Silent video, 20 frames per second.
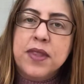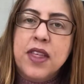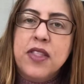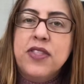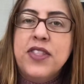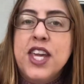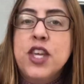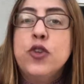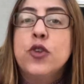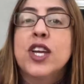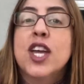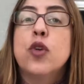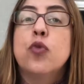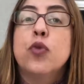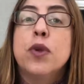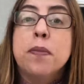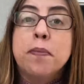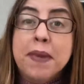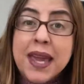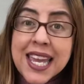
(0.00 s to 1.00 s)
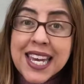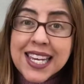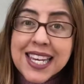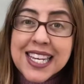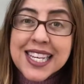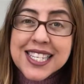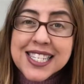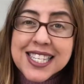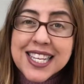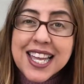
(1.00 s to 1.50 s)
then you can remake
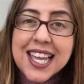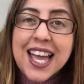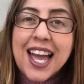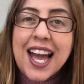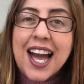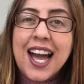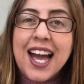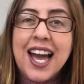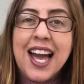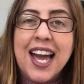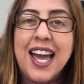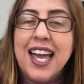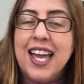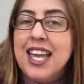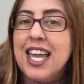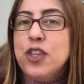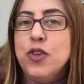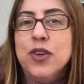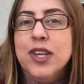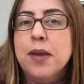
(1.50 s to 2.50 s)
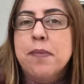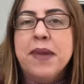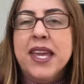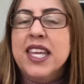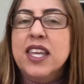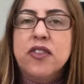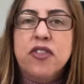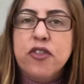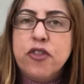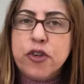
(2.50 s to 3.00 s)
it. And you can
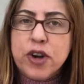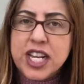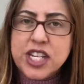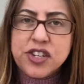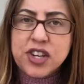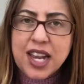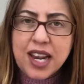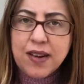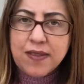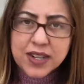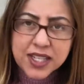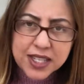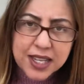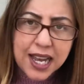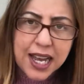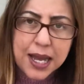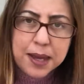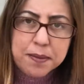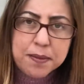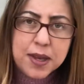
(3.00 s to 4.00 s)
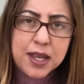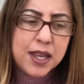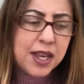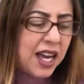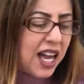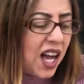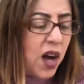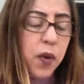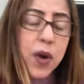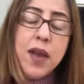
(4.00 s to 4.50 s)
make it fresh every time.
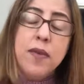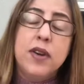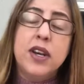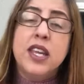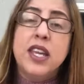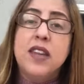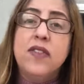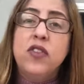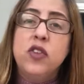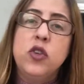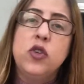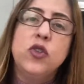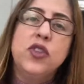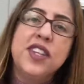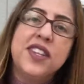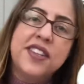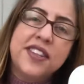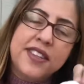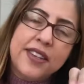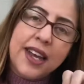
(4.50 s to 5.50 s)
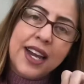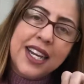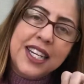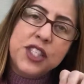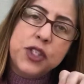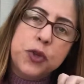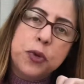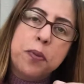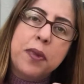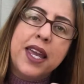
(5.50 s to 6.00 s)
However, if you
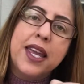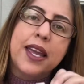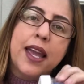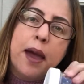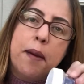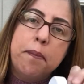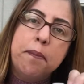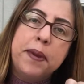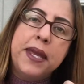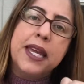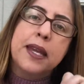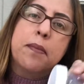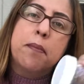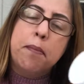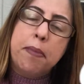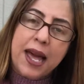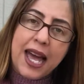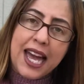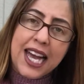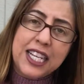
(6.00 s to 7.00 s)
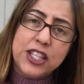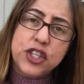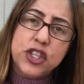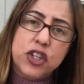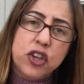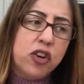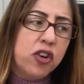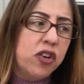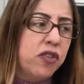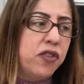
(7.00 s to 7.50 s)
decide to make a big batch
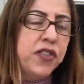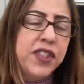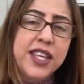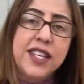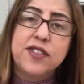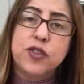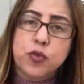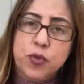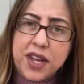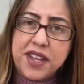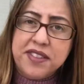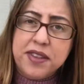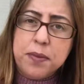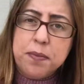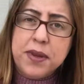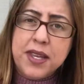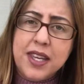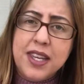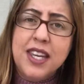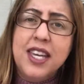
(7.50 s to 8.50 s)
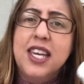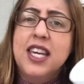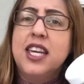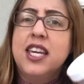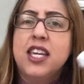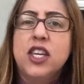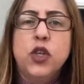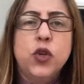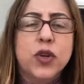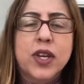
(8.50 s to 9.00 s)
of this recipe,
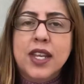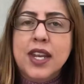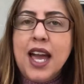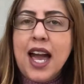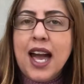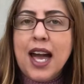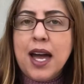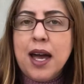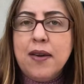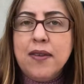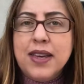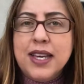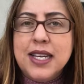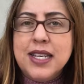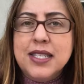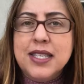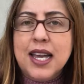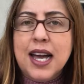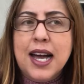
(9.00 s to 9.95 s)
you can have it